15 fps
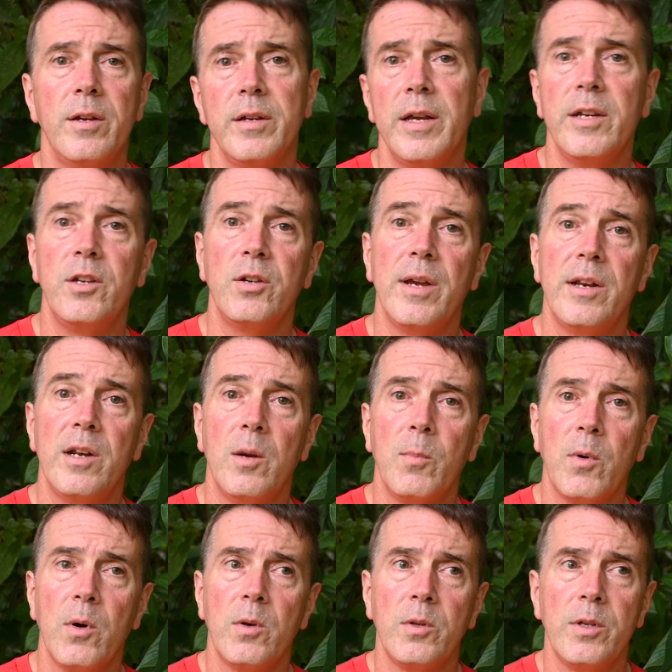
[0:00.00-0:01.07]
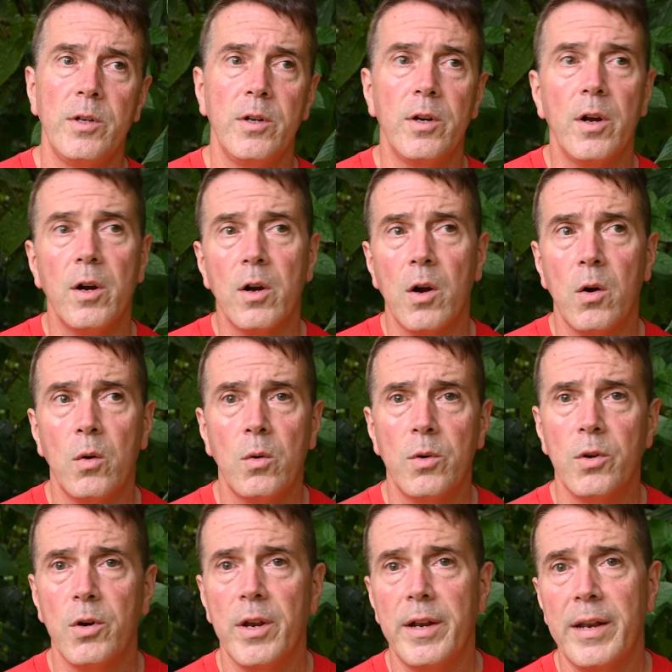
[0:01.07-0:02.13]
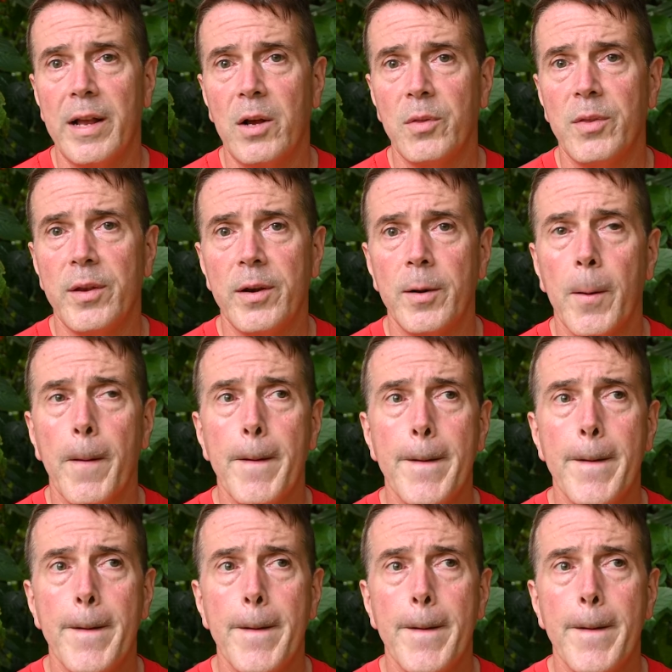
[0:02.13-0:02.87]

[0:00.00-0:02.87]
Yeah, you're getting up early, you're gung-ho, you're getting out there,